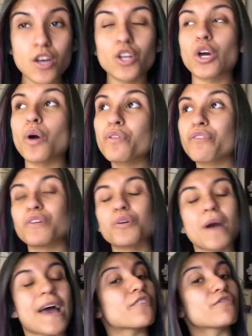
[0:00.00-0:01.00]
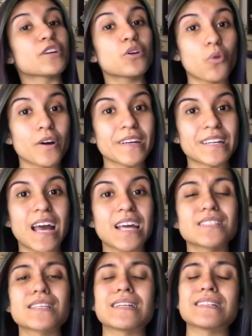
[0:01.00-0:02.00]
Go through and
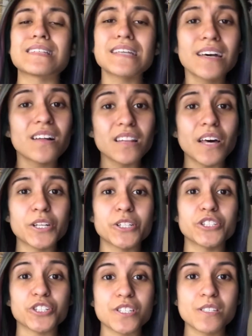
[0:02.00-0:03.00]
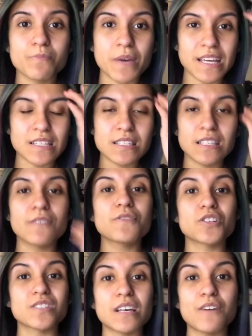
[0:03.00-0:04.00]
reorganize and declutter your space. Give
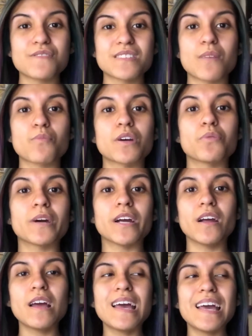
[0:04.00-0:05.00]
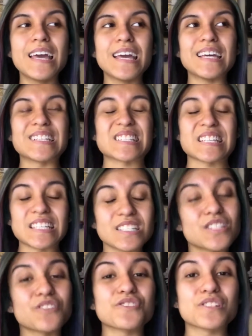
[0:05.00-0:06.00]
yourself somewhere where it's
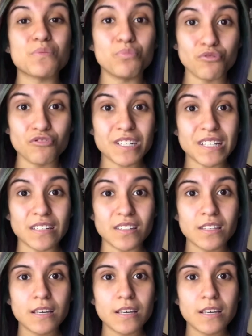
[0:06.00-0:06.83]
easier to breathe.